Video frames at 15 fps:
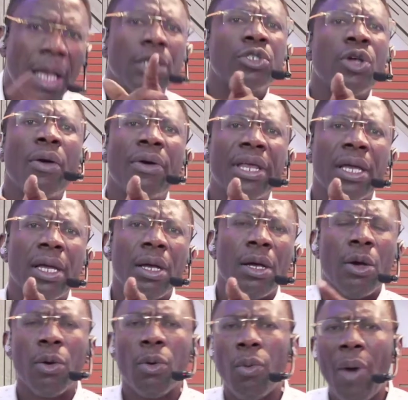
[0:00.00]
sorry,
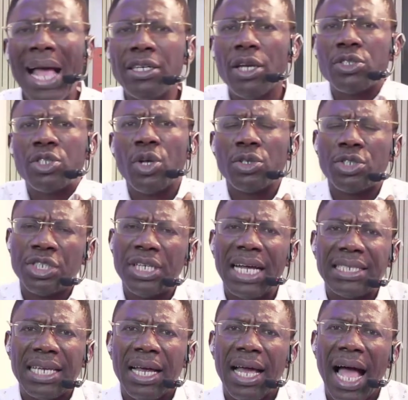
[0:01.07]
why does your
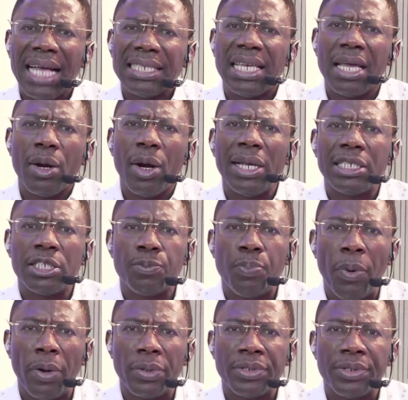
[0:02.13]
shirt has a red
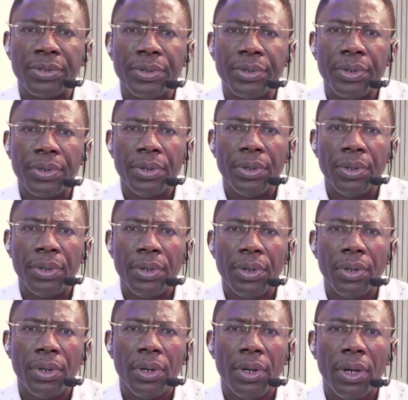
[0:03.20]
spot?
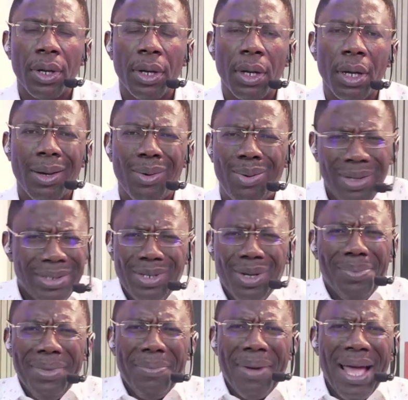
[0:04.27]
What do
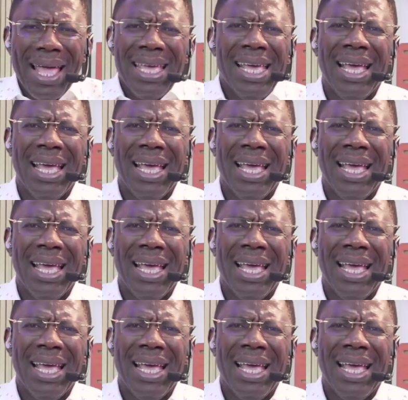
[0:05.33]
you mean by